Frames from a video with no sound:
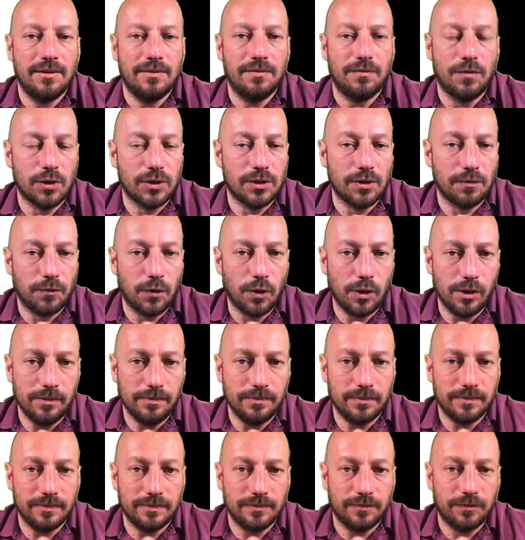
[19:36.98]
First of
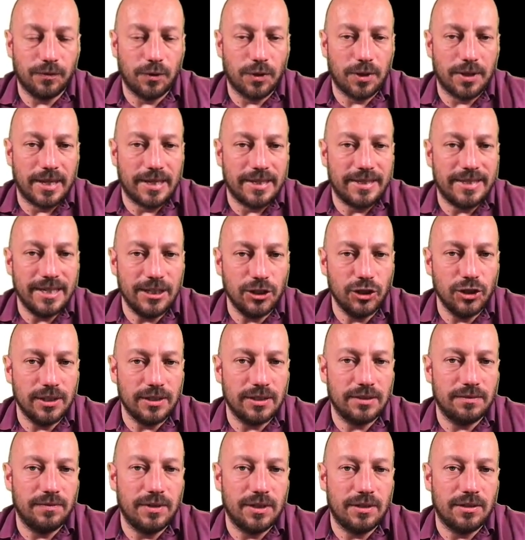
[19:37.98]
all, for the
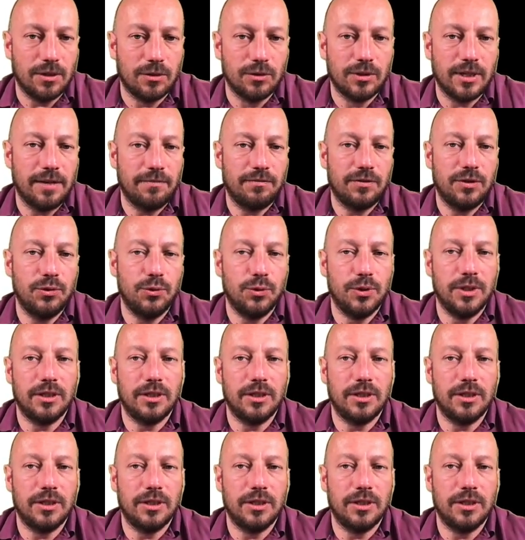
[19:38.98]
digits, we don't have to